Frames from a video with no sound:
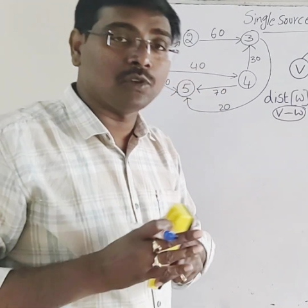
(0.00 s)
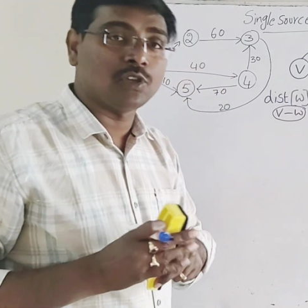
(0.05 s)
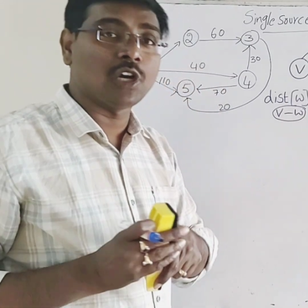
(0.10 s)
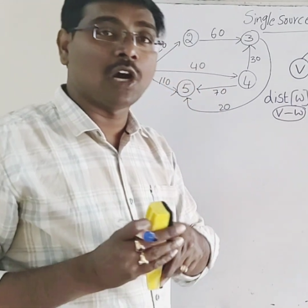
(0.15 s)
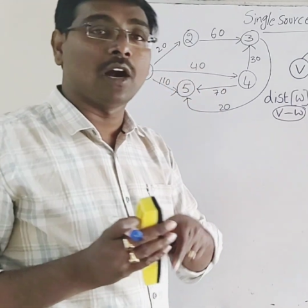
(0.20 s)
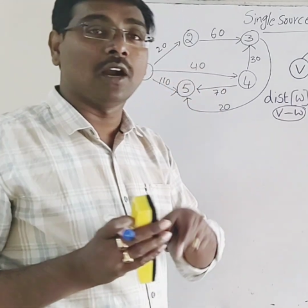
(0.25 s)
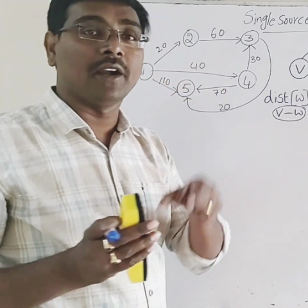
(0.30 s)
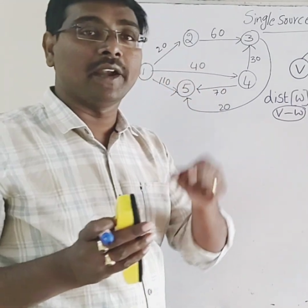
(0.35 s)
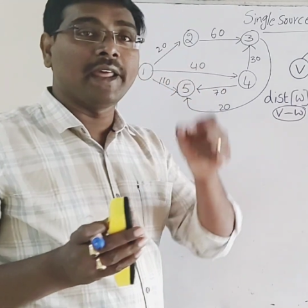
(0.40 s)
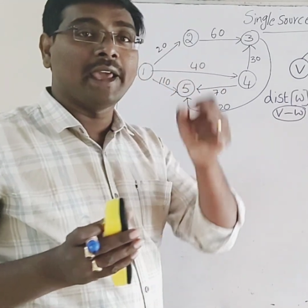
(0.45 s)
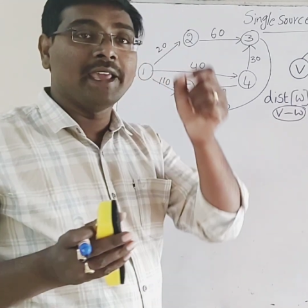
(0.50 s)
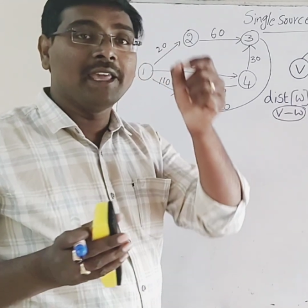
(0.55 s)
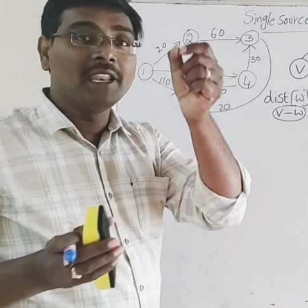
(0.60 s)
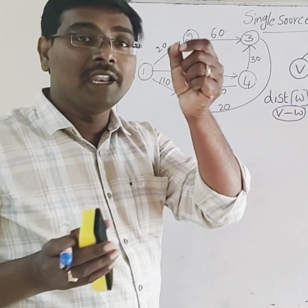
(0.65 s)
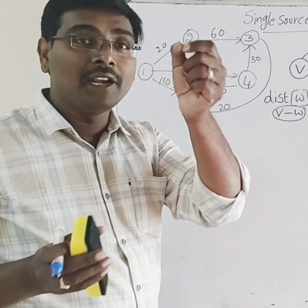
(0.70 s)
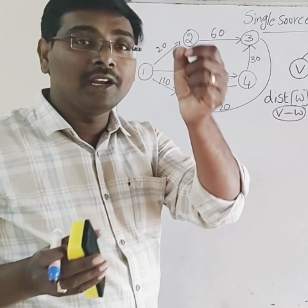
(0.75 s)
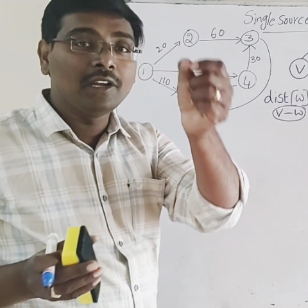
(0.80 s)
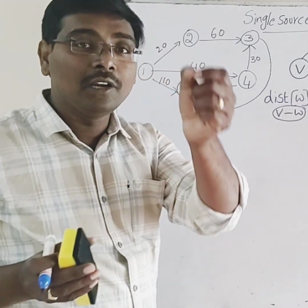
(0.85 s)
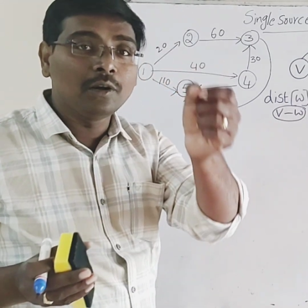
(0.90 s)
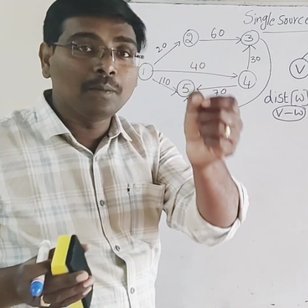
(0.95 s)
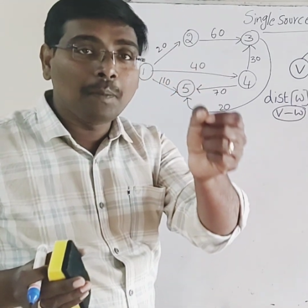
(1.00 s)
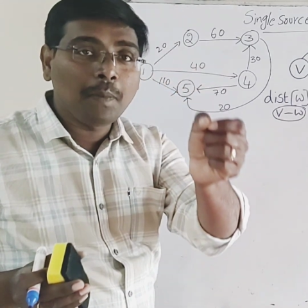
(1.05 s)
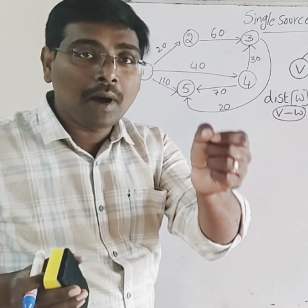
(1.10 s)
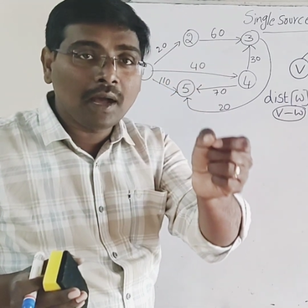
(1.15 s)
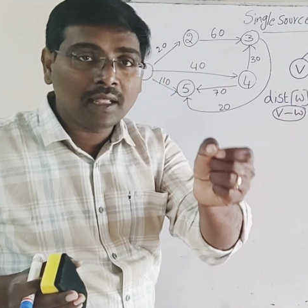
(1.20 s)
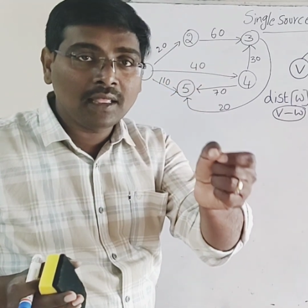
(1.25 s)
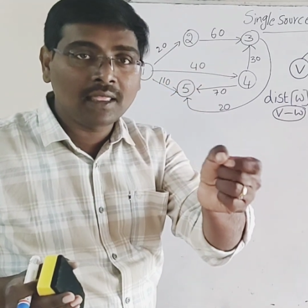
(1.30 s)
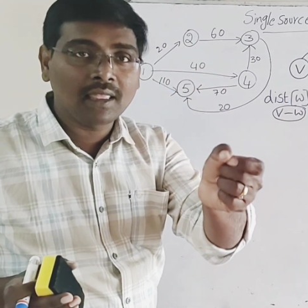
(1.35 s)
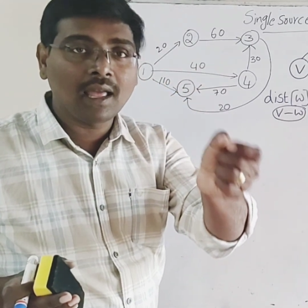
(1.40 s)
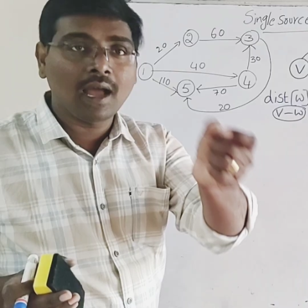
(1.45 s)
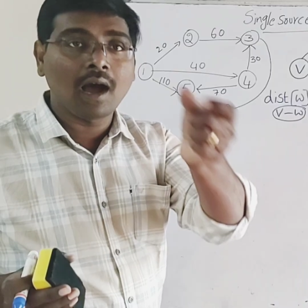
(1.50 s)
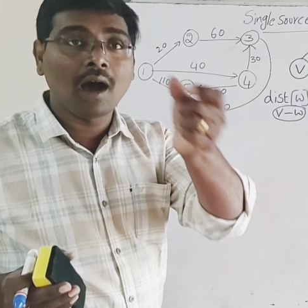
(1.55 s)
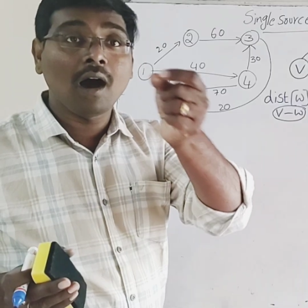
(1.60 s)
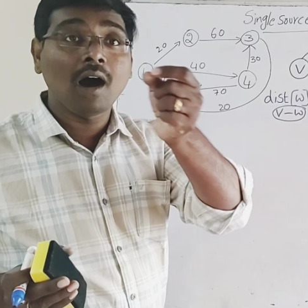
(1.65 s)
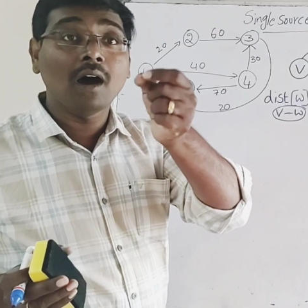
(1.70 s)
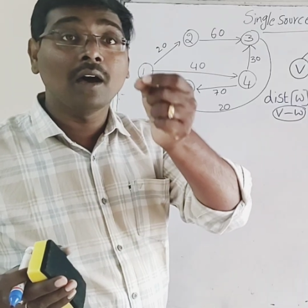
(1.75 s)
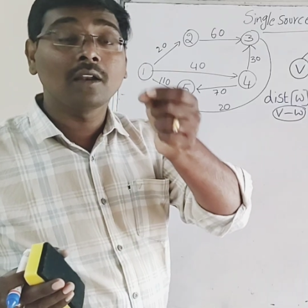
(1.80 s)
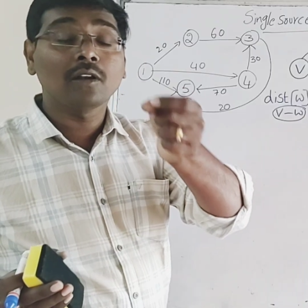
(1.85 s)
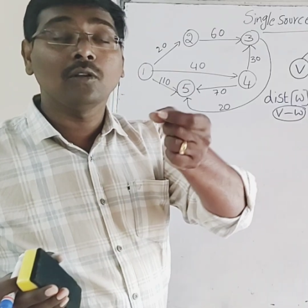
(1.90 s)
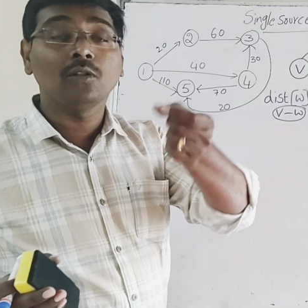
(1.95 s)
direct path
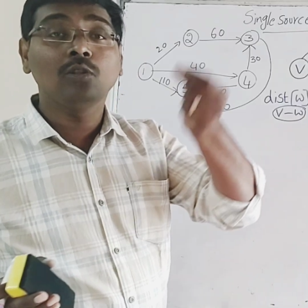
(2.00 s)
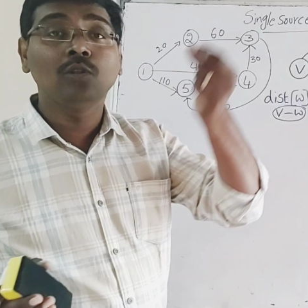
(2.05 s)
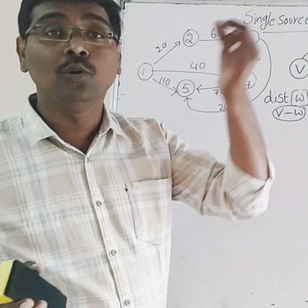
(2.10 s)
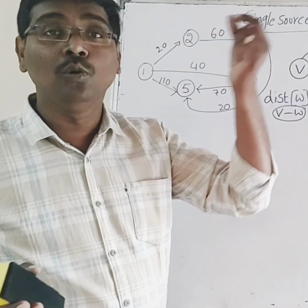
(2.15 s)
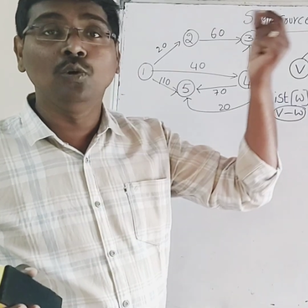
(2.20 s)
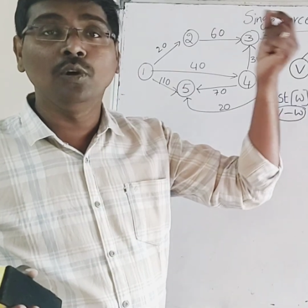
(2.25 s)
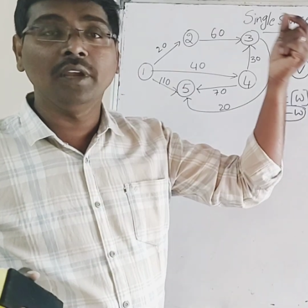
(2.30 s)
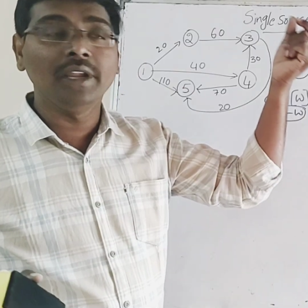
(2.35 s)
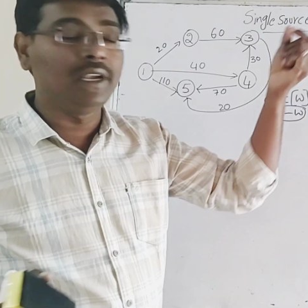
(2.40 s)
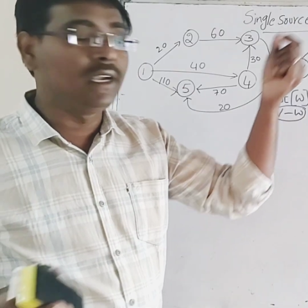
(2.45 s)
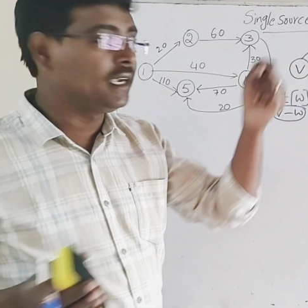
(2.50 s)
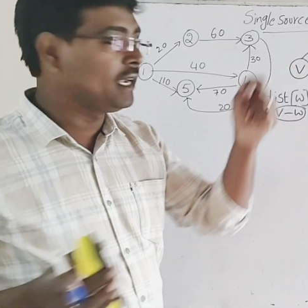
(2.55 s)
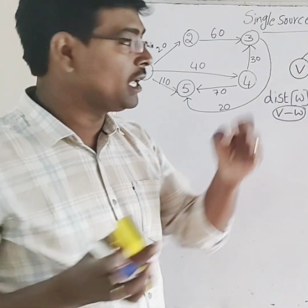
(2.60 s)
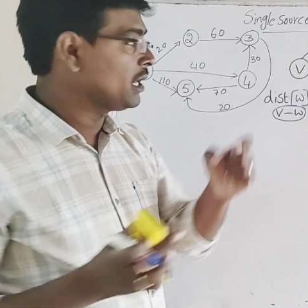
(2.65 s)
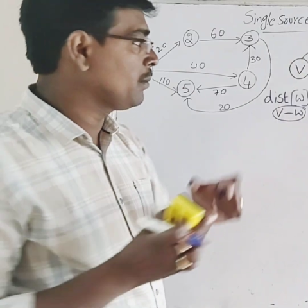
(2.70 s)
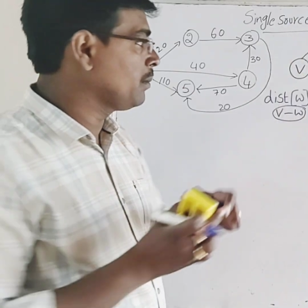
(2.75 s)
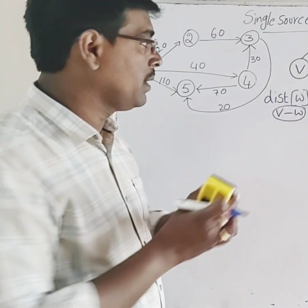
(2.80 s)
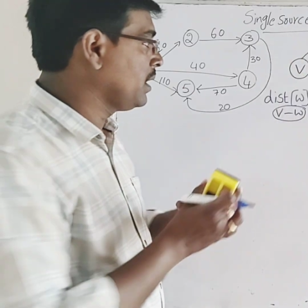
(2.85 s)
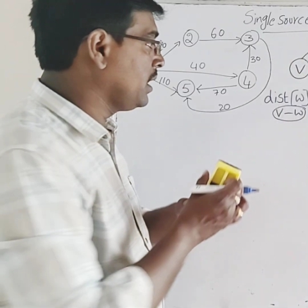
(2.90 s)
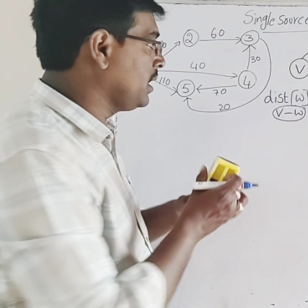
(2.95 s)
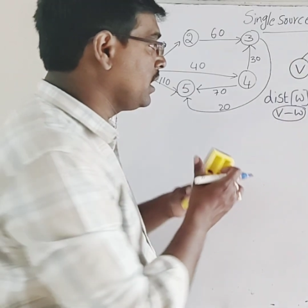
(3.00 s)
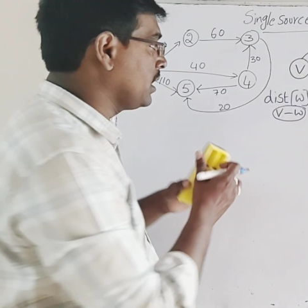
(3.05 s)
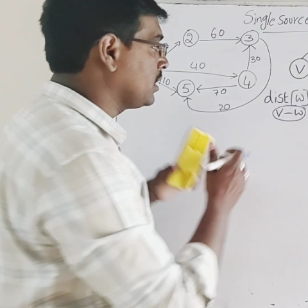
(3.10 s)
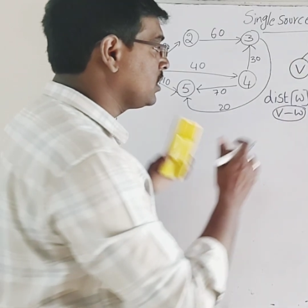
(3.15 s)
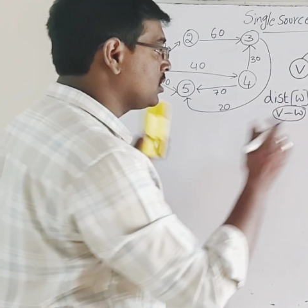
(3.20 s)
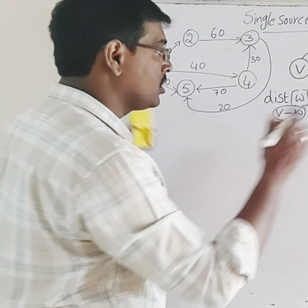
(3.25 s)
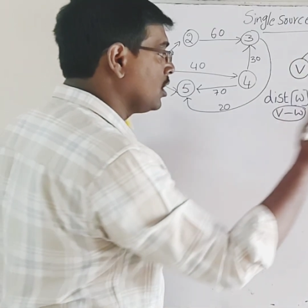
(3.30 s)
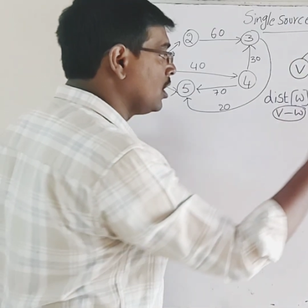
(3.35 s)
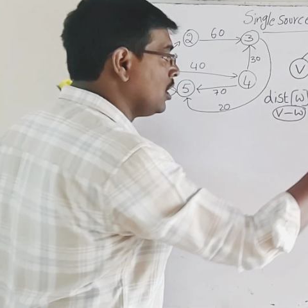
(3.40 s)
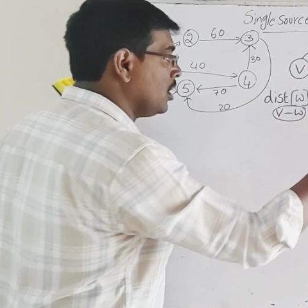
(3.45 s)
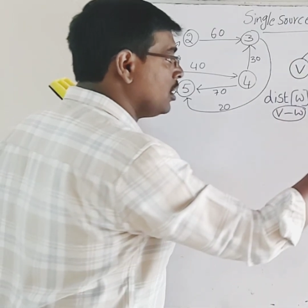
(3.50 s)
or through intermediate.